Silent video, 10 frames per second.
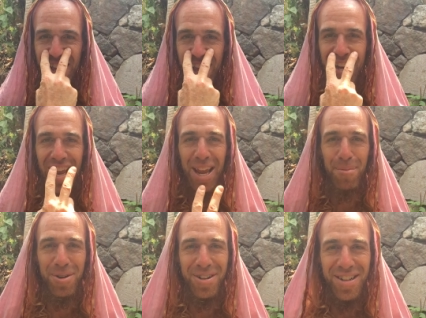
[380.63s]
and
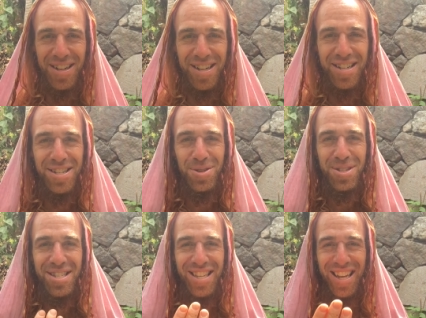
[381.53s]
able to
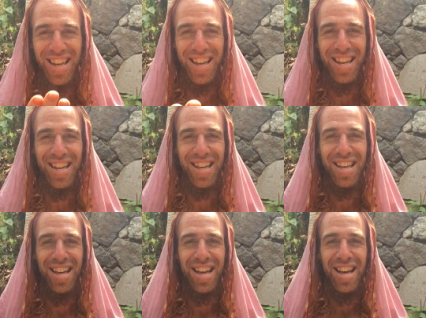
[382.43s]
see
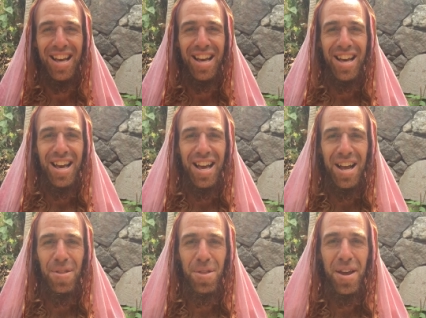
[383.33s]

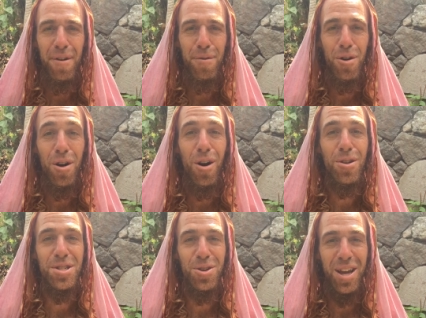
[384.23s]
and therefore
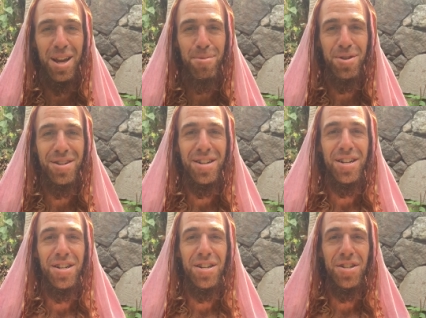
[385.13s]
also able
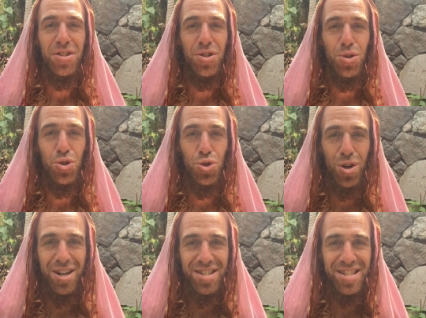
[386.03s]
to
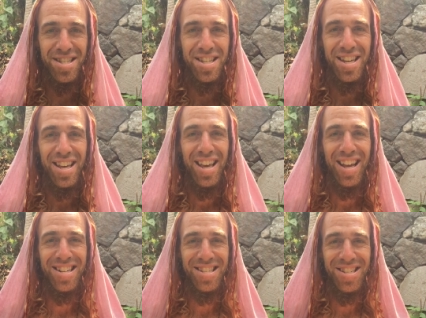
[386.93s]
trust
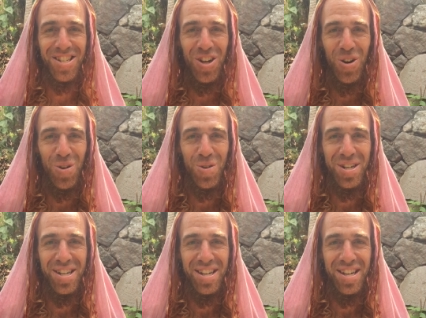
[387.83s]
and to know
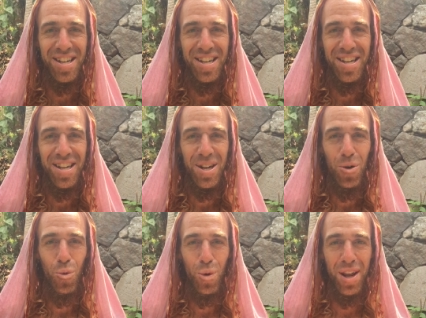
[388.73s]

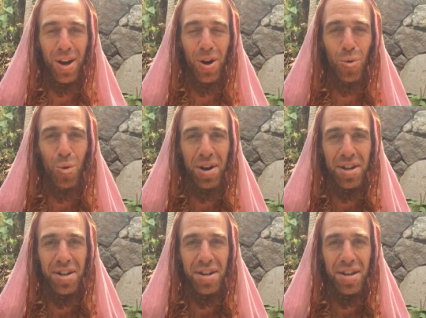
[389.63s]
we are
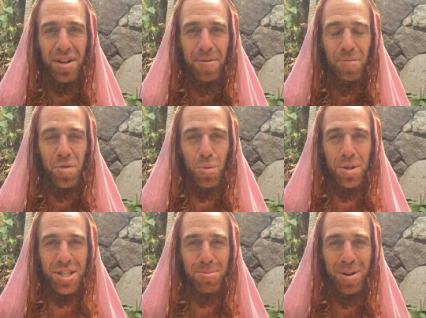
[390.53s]
one
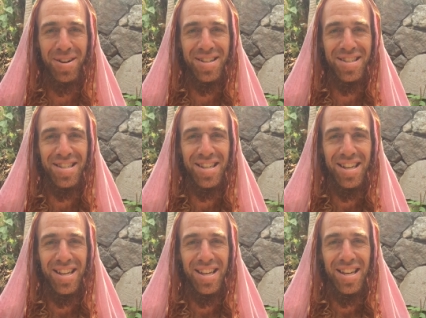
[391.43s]
with spirits
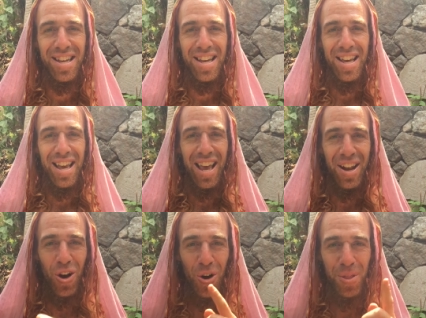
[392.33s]

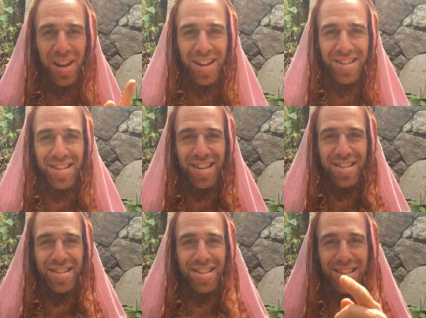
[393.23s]
and all that
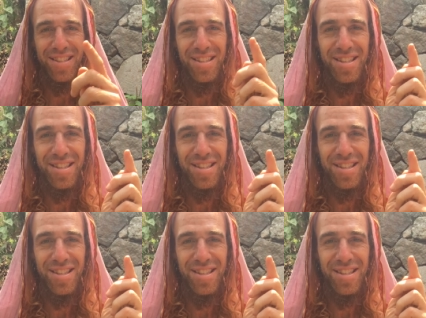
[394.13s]
exists.